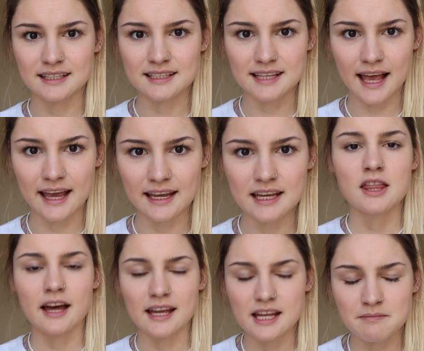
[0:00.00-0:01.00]
and say
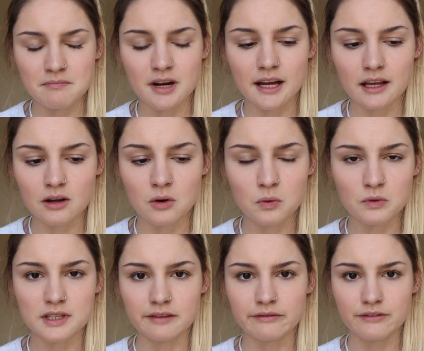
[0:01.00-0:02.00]
that in my
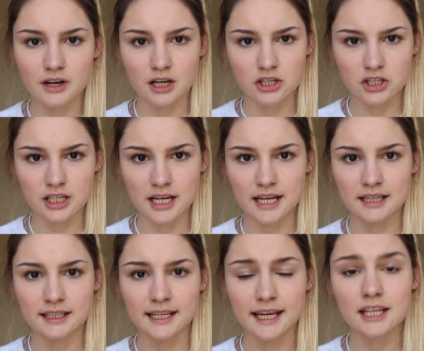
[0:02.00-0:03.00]
halls in first year,
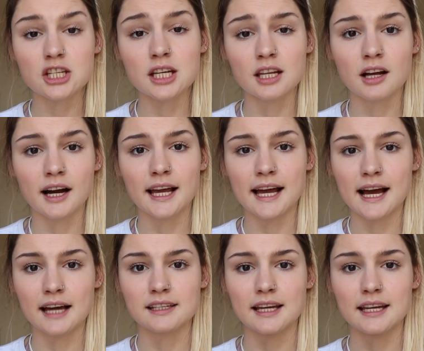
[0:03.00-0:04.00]
in the kitchen, I
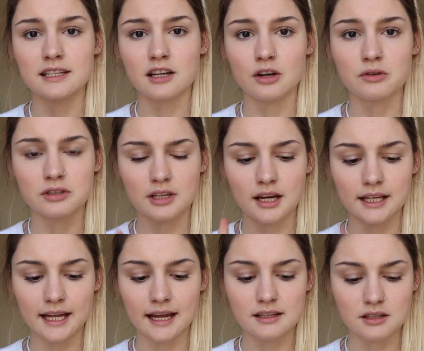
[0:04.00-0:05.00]
had a toaster, a
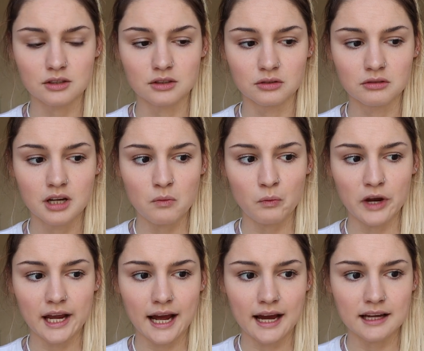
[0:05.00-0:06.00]
kettle.
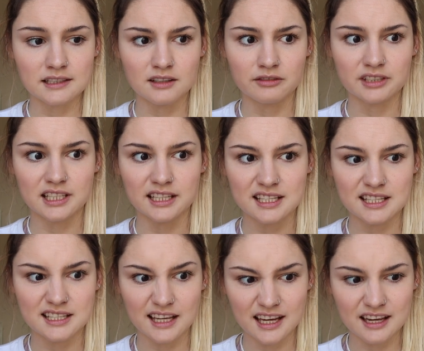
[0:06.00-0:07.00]
We had obviously a
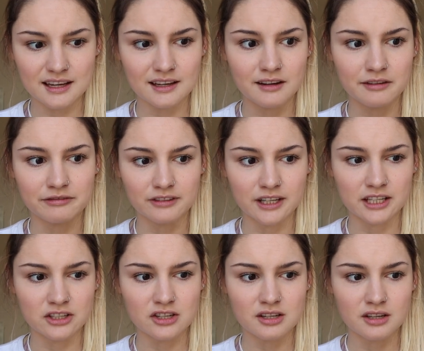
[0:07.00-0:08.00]
sink, a
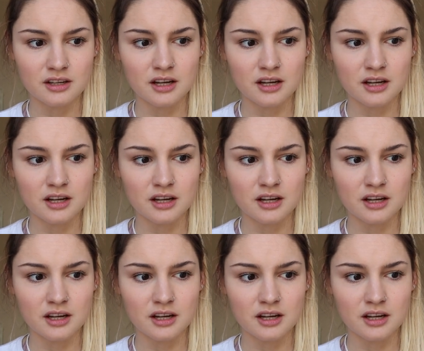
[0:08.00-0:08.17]
fridge,